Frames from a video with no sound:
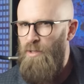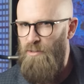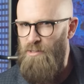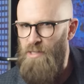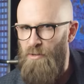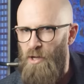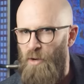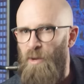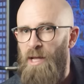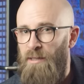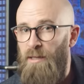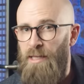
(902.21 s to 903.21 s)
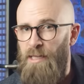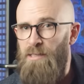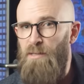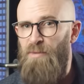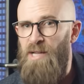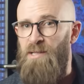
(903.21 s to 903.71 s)
we also know that they
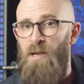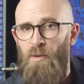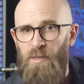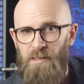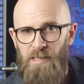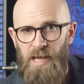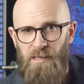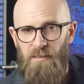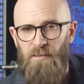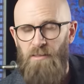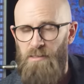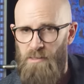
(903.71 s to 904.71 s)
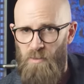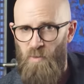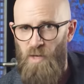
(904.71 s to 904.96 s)
interbred with Neanderthals as